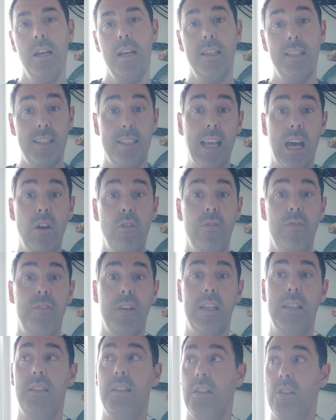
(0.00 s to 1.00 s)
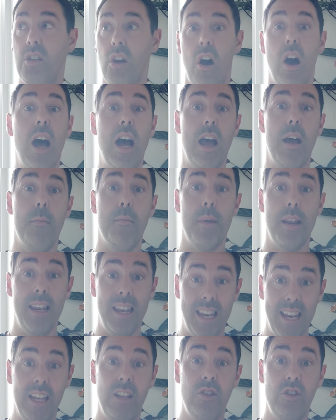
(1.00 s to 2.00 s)
South is the time,
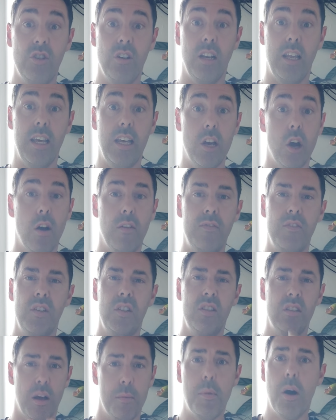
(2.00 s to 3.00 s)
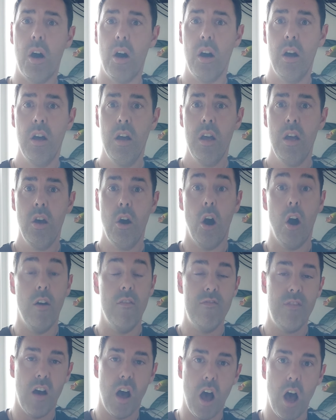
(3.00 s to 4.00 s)
literally, of summer,
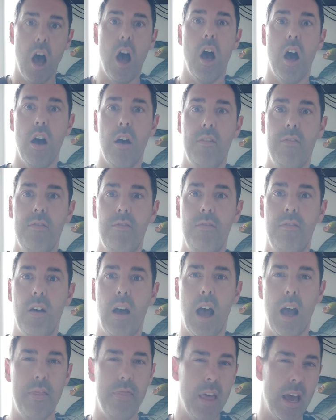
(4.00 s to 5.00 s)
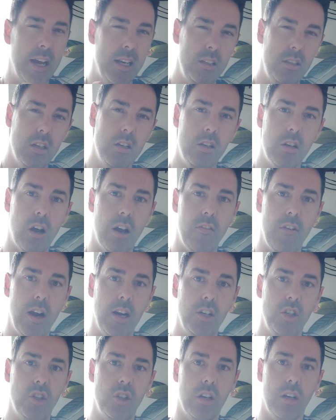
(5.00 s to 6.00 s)
of earth, and that is the
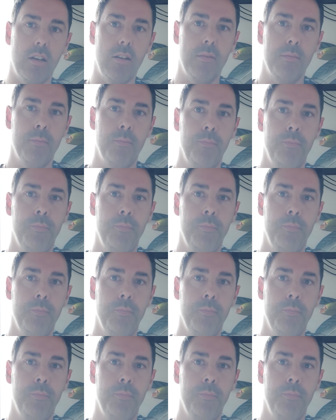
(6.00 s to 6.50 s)
direction.